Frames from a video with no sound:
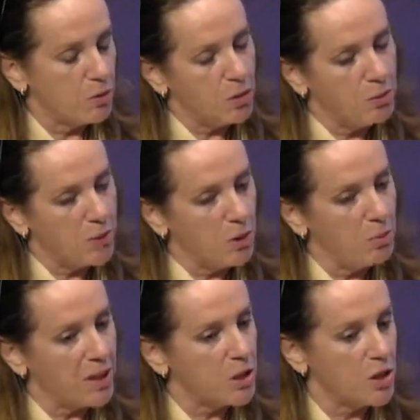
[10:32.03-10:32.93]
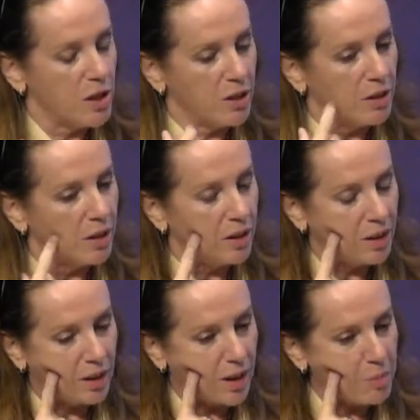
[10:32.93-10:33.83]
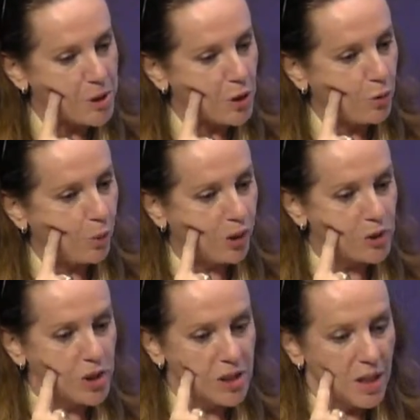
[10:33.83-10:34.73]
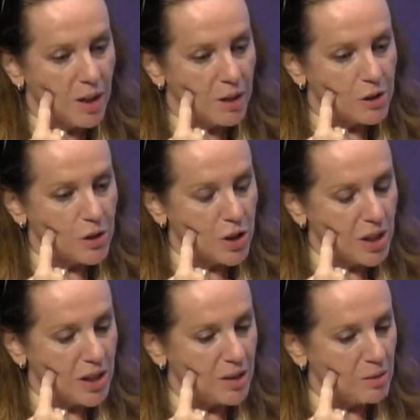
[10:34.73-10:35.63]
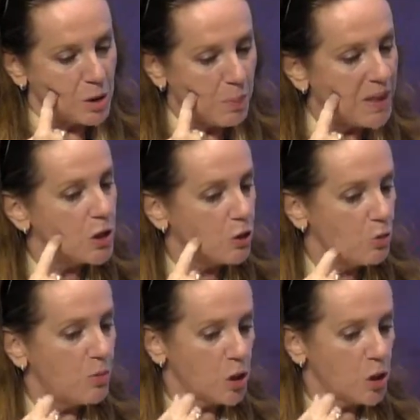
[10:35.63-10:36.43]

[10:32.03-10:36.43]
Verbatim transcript: You, you mention a, a, an episode where she she spends two,